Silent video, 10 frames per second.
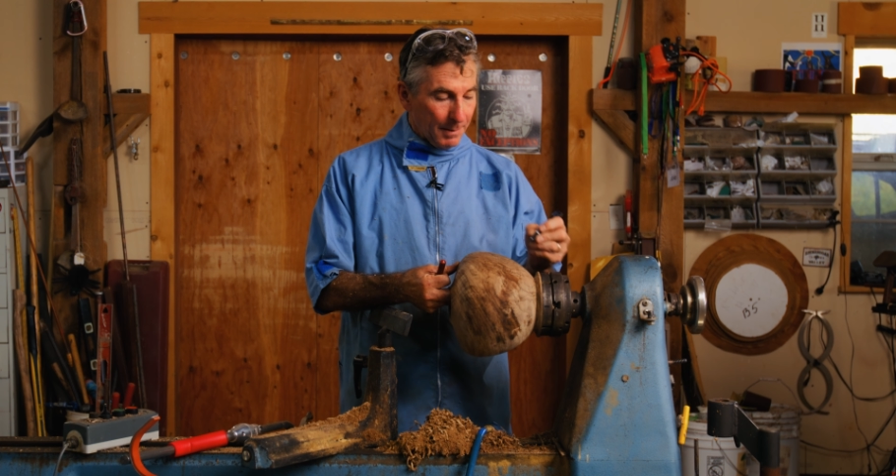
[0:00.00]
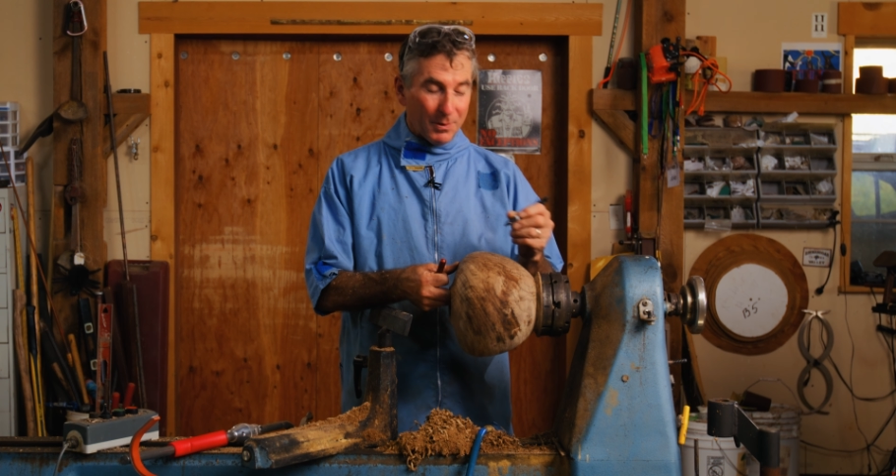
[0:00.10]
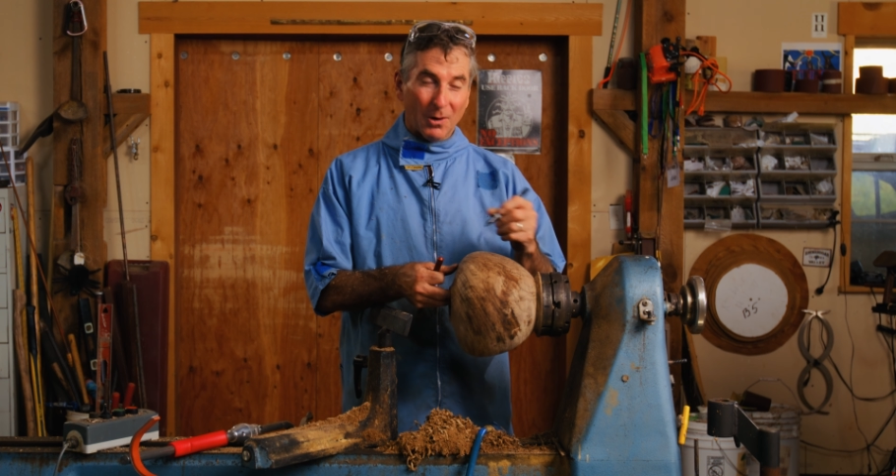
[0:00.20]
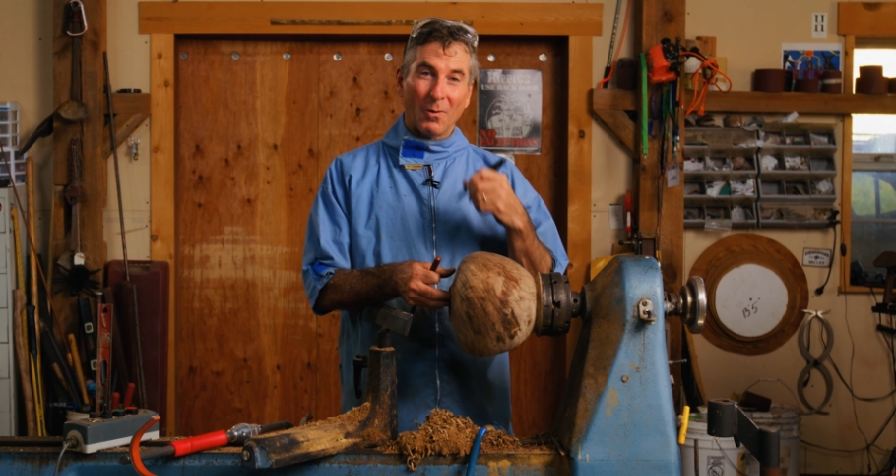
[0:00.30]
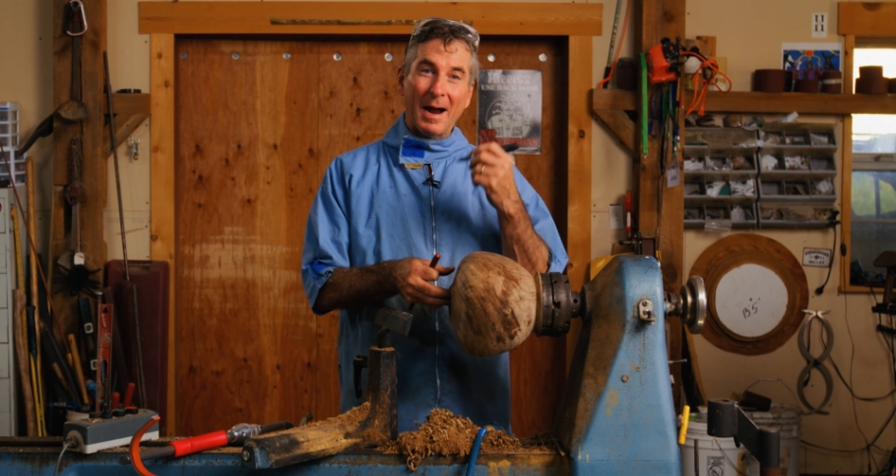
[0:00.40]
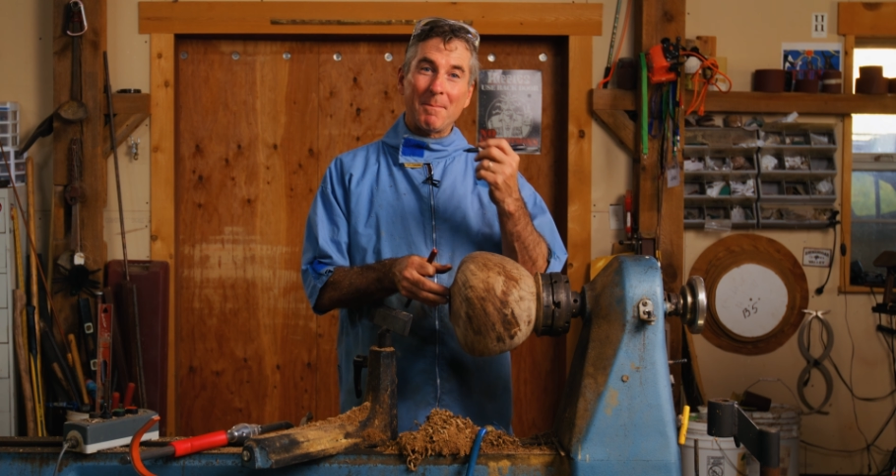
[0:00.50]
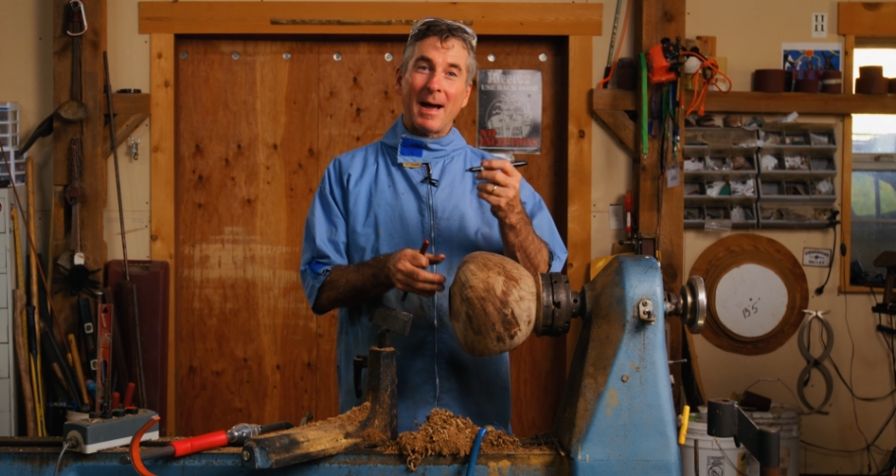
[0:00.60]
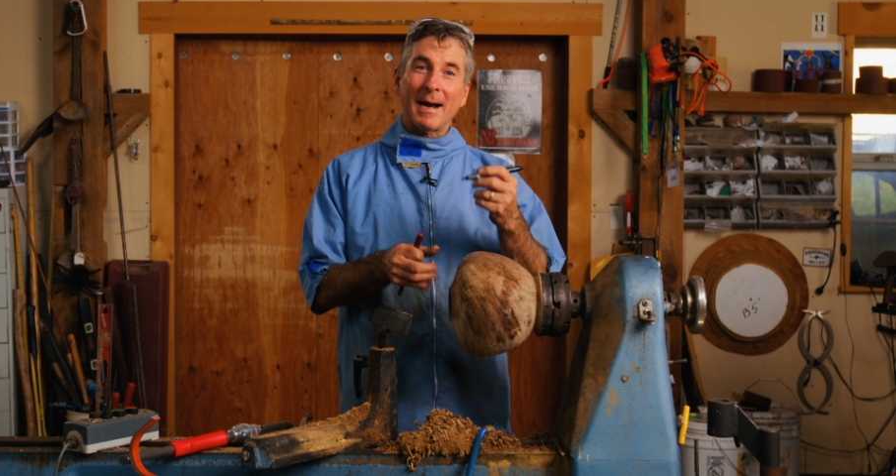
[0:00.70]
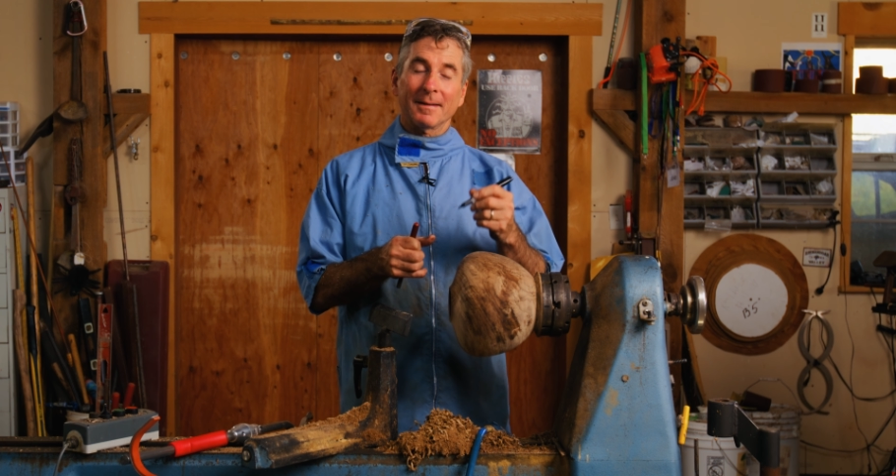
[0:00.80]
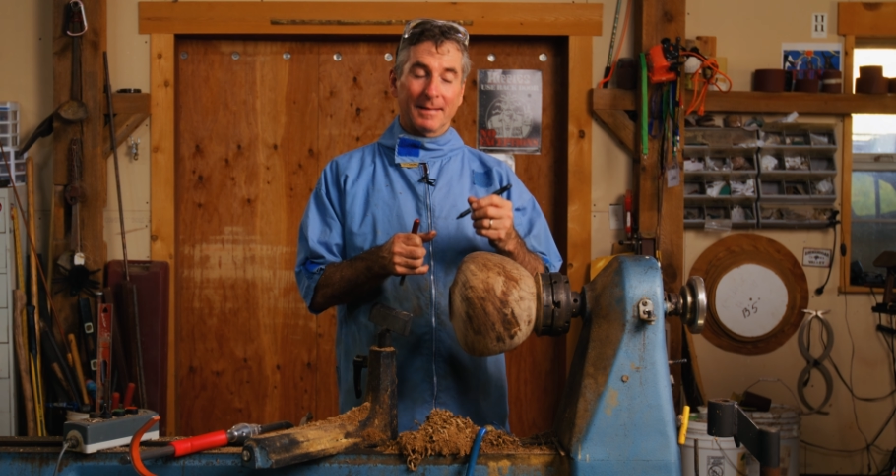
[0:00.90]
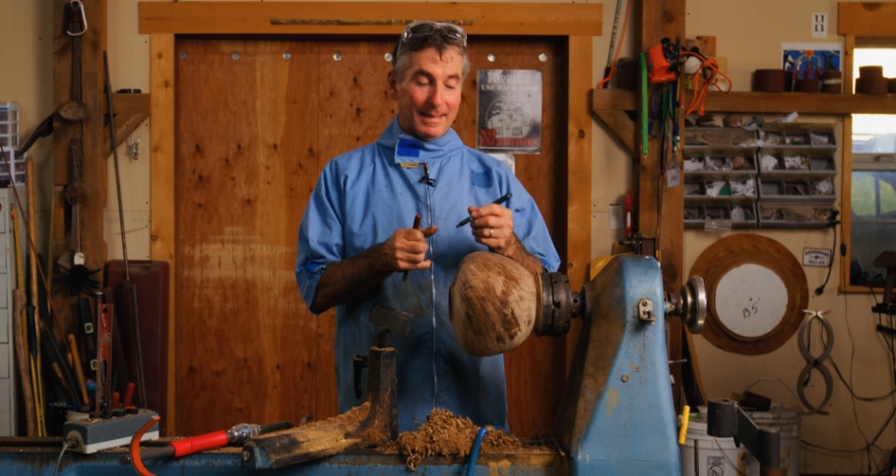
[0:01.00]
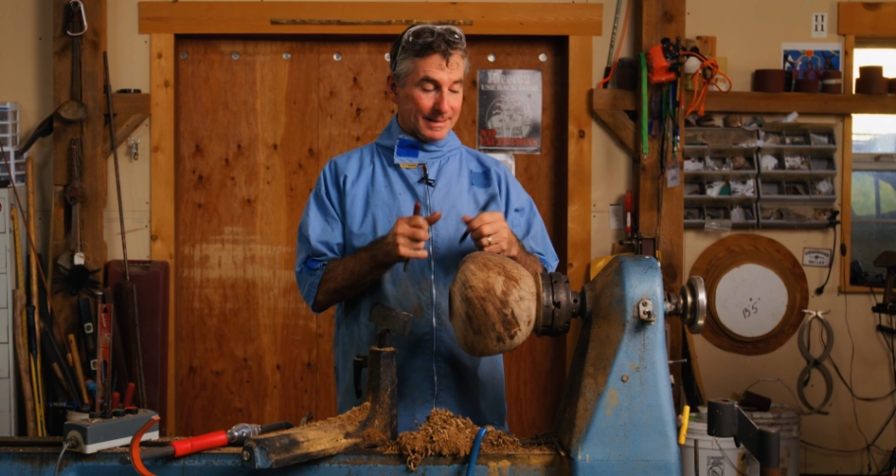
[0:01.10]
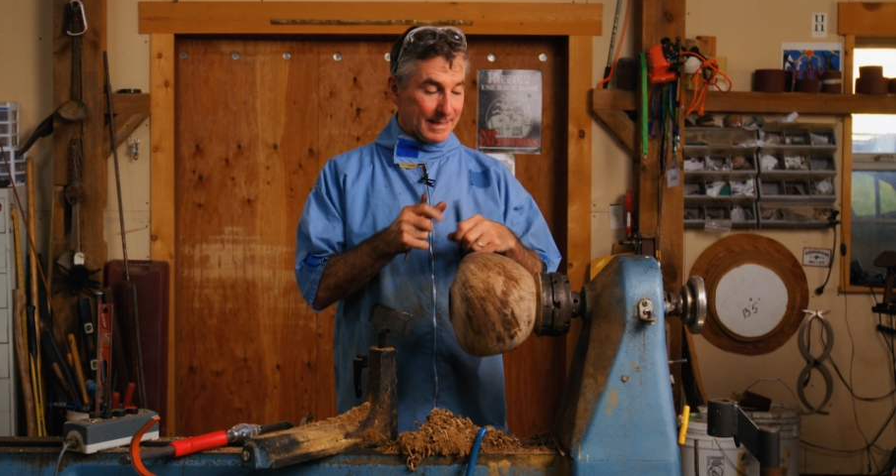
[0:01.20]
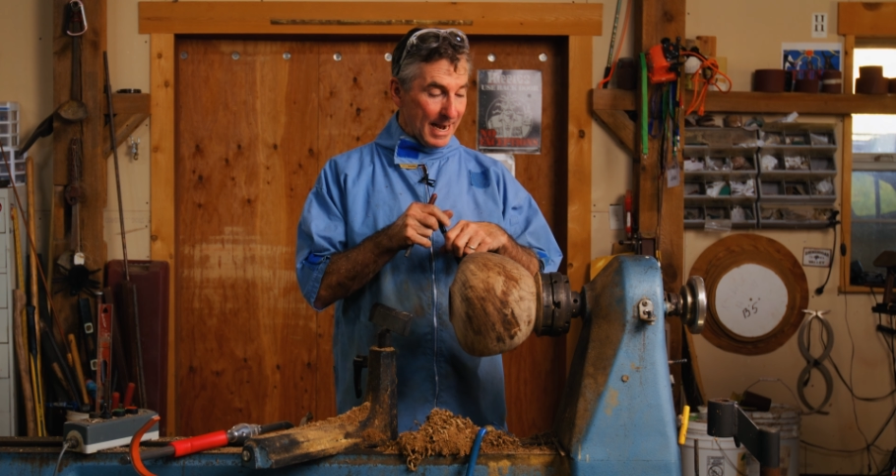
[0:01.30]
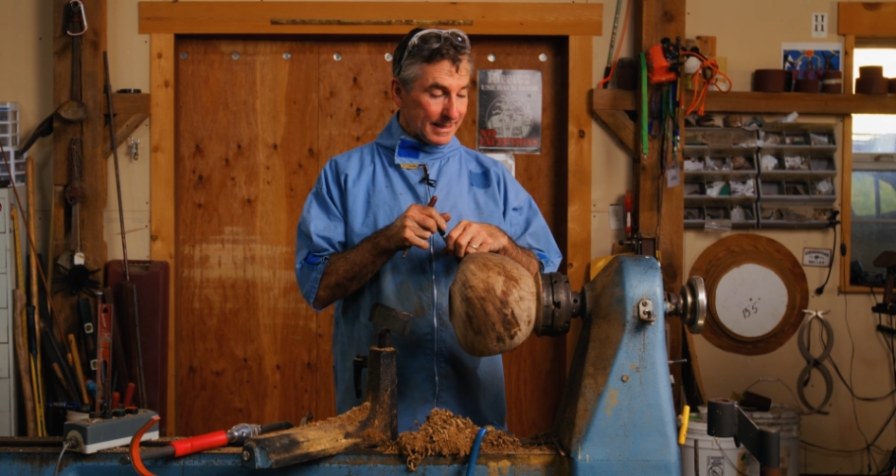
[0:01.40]
put it right back in the
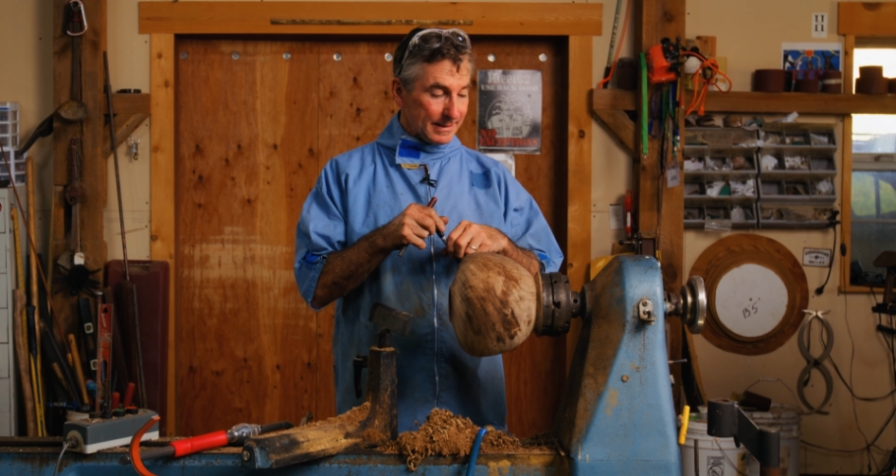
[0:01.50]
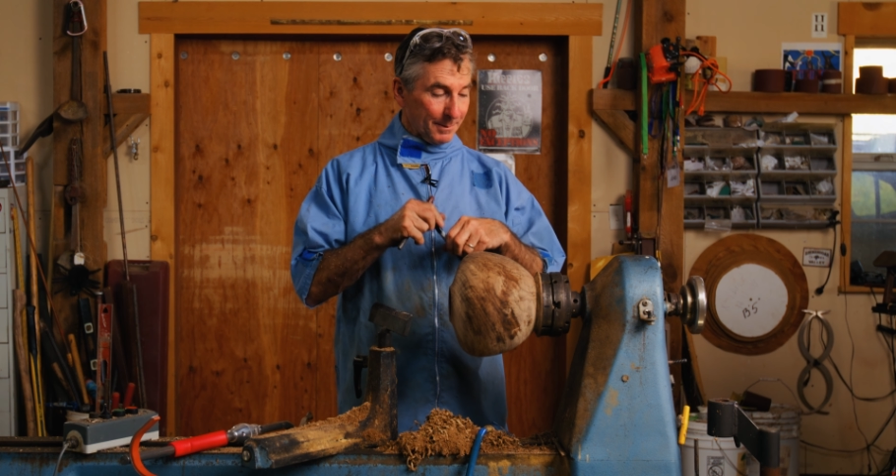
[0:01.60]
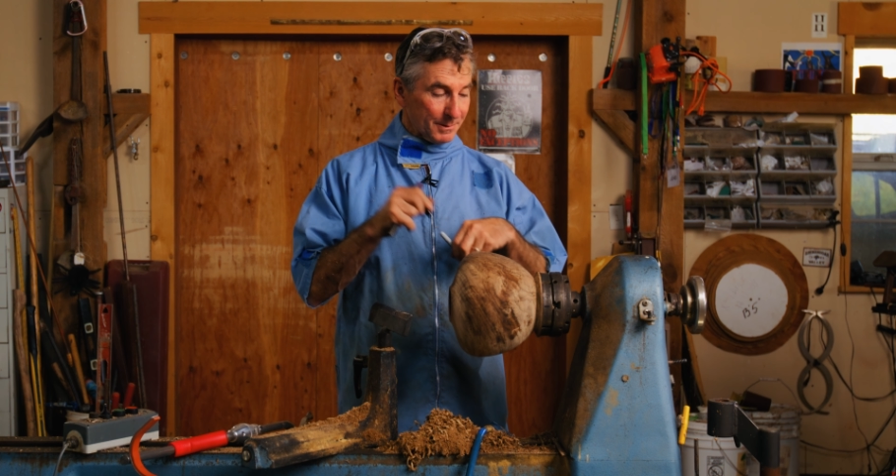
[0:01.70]
exact same